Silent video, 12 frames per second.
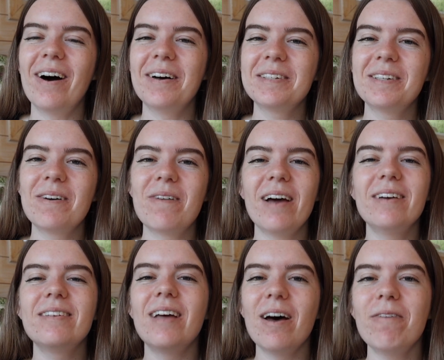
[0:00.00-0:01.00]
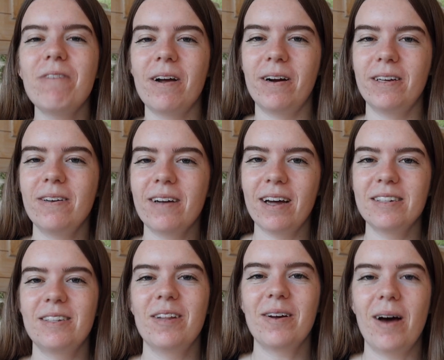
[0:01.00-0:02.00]
Also, I love hearing you
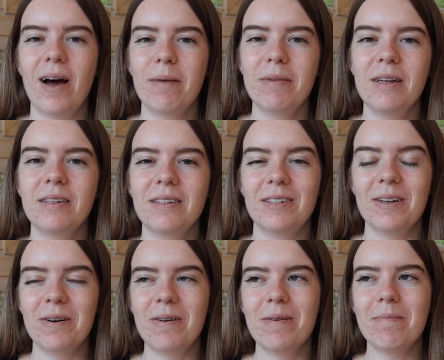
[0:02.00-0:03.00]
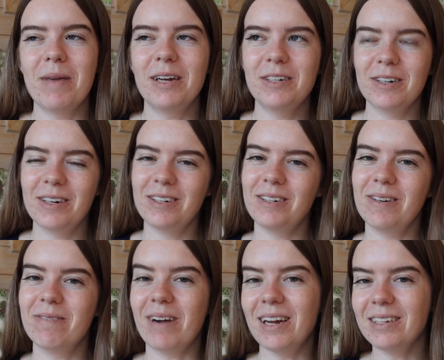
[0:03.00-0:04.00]
guys in the comments, so make sure
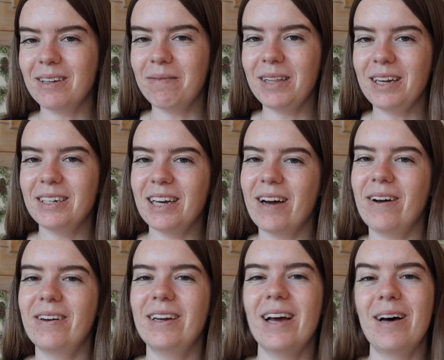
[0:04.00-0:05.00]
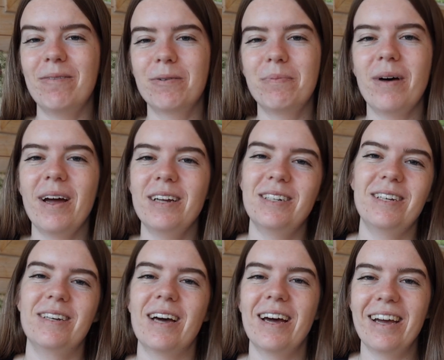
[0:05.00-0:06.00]
to write something down and I'll reply
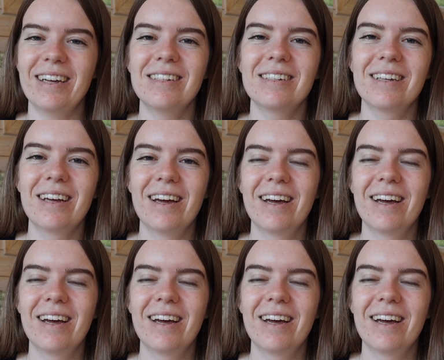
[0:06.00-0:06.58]
to you guys.